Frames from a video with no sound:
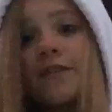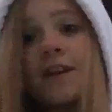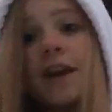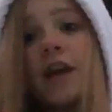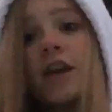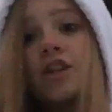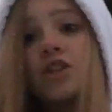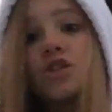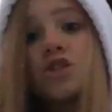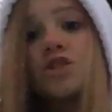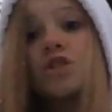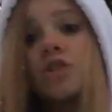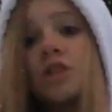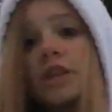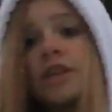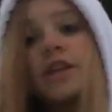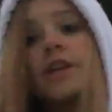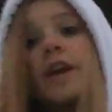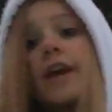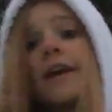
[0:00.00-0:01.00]

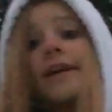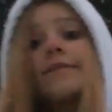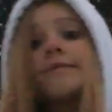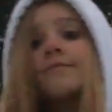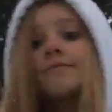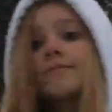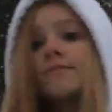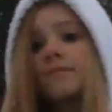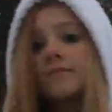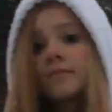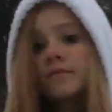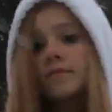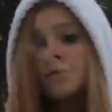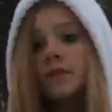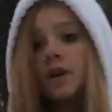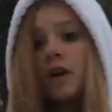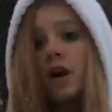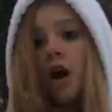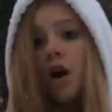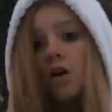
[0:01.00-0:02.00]
occasionally. And
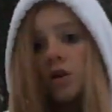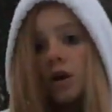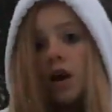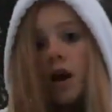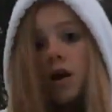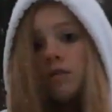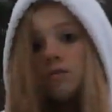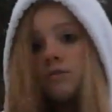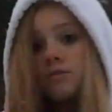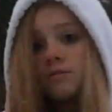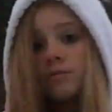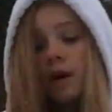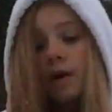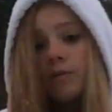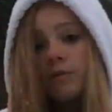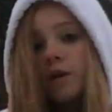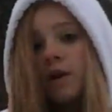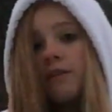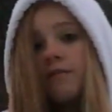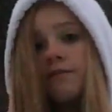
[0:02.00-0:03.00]
okay,
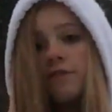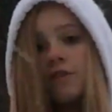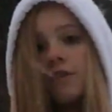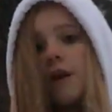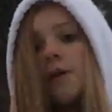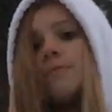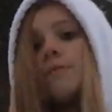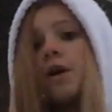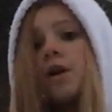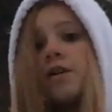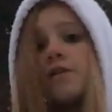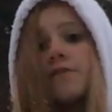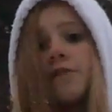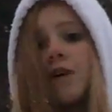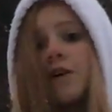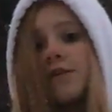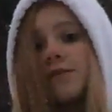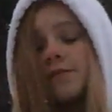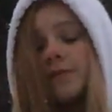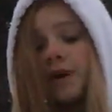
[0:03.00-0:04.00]
I'm grateful that
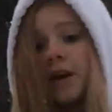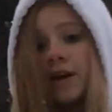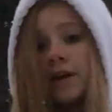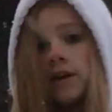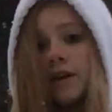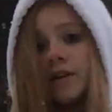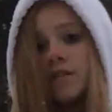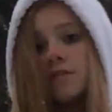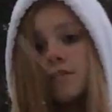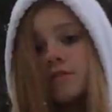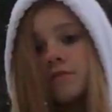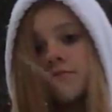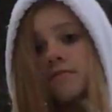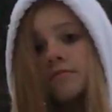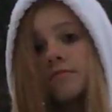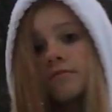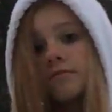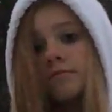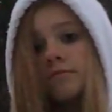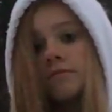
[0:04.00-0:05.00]
motivated me, I guess.
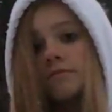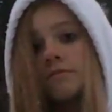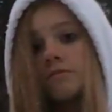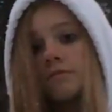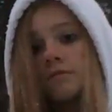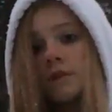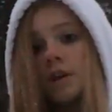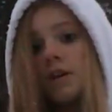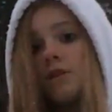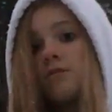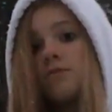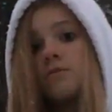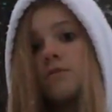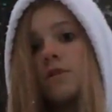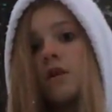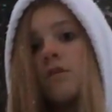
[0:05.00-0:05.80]
I don't